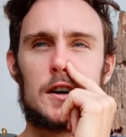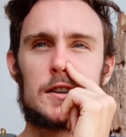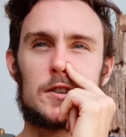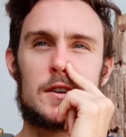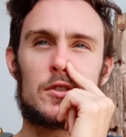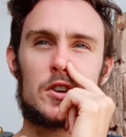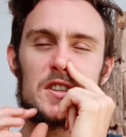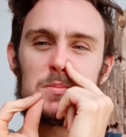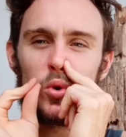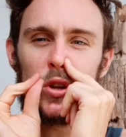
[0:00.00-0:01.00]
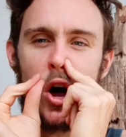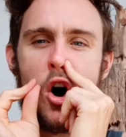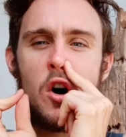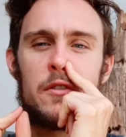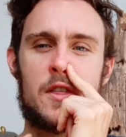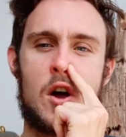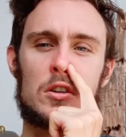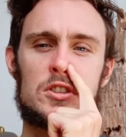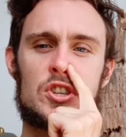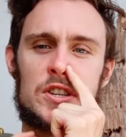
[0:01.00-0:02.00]
so you've got a smaller hole for the
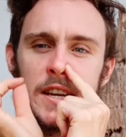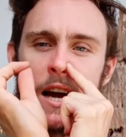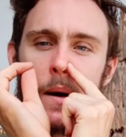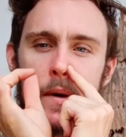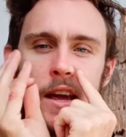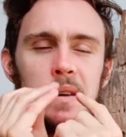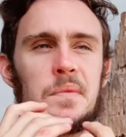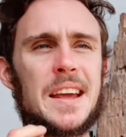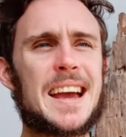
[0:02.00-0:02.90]
oxygen to come in,